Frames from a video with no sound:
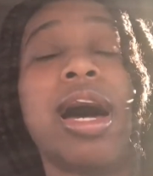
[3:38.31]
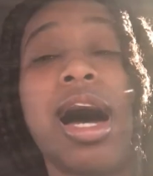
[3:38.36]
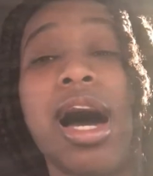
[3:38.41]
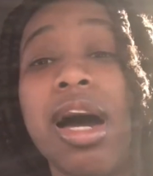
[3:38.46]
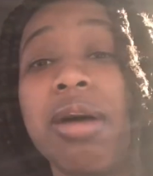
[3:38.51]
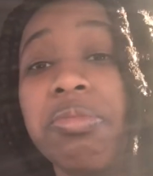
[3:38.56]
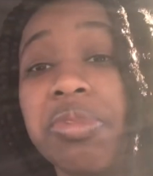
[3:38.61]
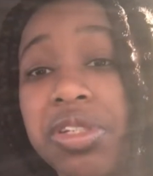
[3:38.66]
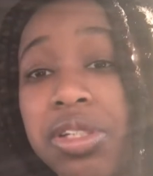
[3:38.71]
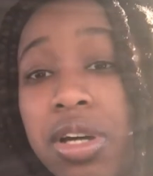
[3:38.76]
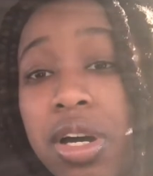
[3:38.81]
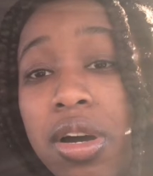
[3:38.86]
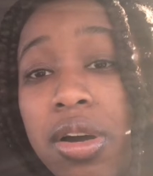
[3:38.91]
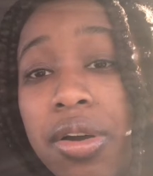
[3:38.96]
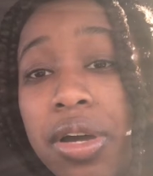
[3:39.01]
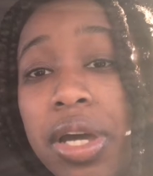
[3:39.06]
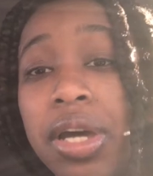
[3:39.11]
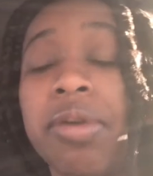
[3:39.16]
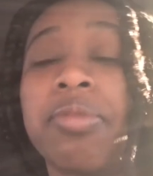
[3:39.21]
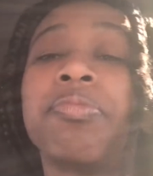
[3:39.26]
I'm
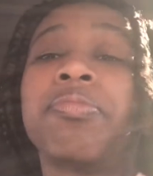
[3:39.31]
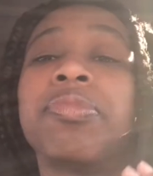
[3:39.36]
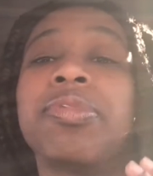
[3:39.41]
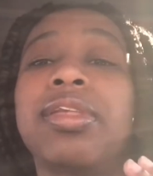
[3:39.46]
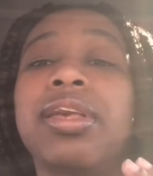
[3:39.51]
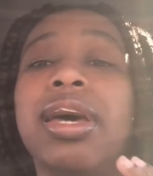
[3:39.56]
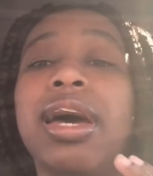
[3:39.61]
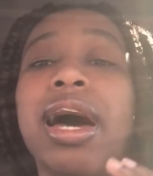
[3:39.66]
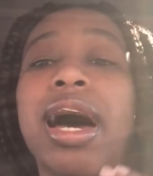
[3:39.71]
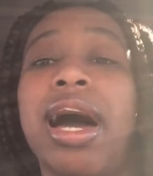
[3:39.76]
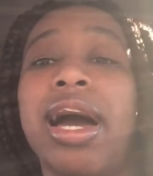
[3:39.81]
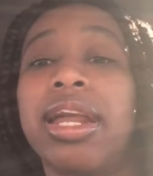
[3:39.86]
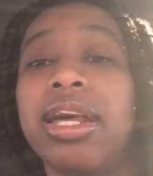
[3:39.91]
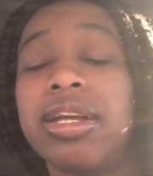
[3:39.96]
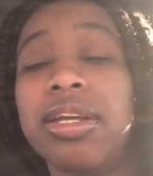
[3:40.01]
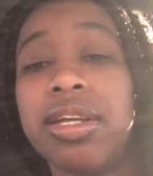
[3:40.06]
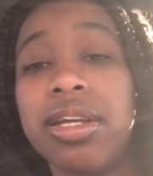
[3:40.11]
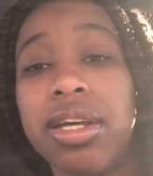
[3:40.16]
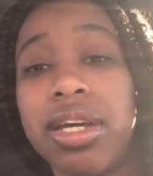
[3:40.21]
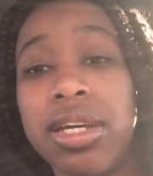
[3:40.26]
sorry. I
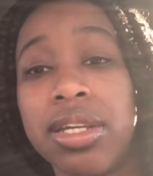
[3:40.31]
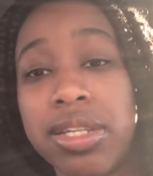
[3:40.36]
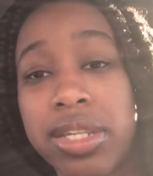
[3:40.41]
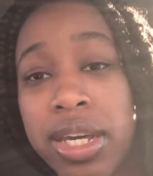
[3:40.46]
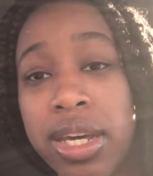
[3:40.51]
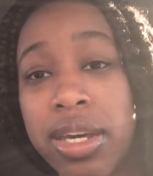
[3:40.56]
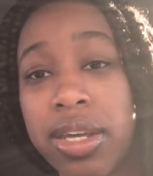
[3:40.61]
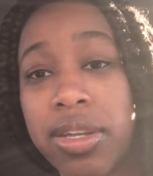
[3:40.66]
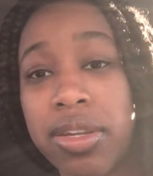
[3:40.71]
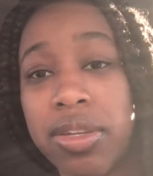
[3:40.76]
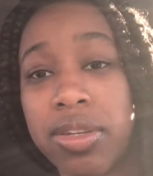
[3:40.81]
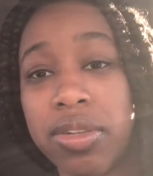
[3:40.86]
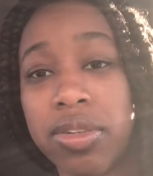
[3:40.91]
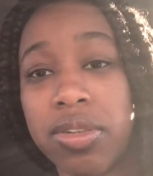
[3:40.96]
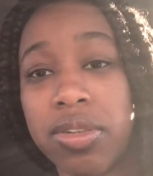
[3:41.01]
didn't intend